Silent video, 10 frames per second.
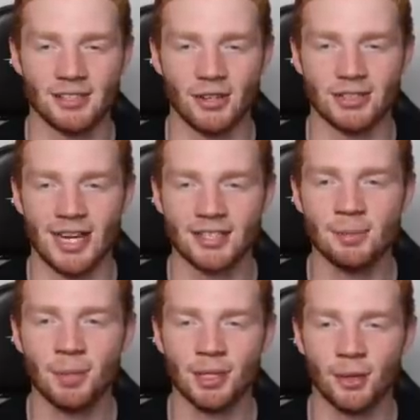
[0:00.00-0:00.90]
so it's actually
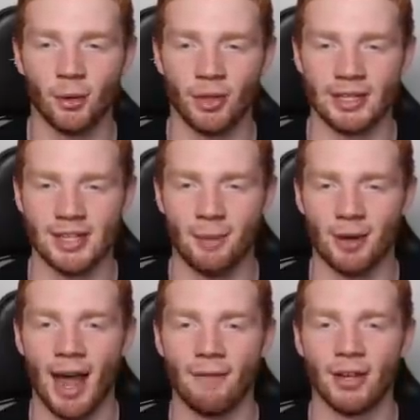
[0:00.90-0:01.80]
pretty cool that he's able
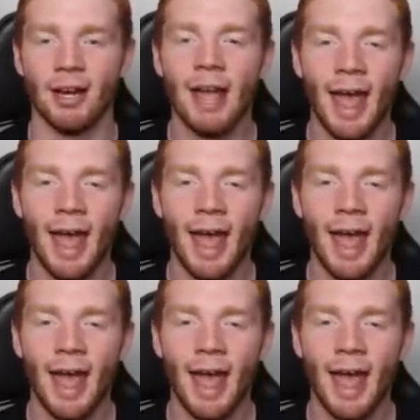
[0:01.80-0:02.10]
to have it,